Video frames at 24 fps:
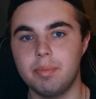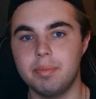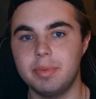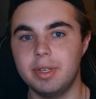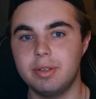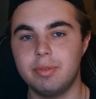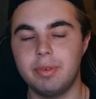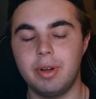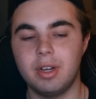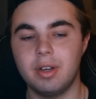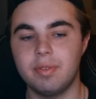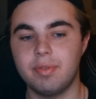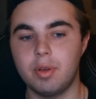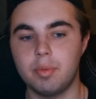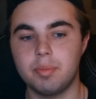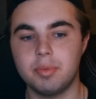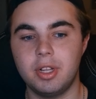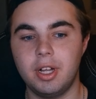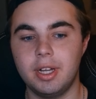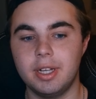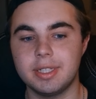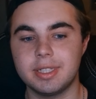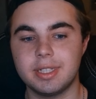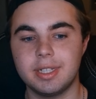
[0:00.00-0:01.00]
a big round of
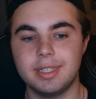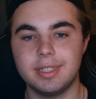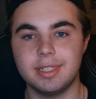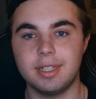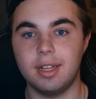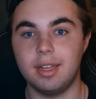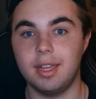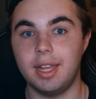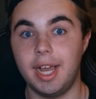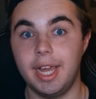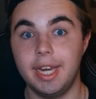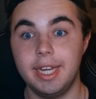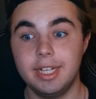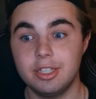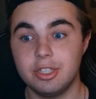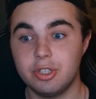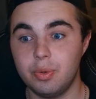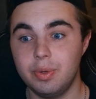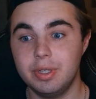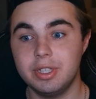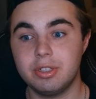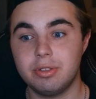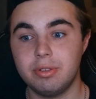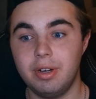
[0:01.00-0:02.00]
applause because the lighting's
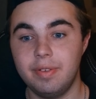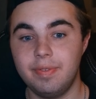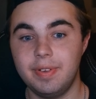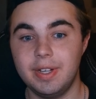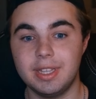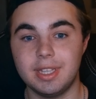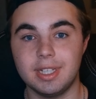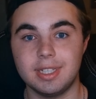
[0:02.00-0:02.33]
always terrific,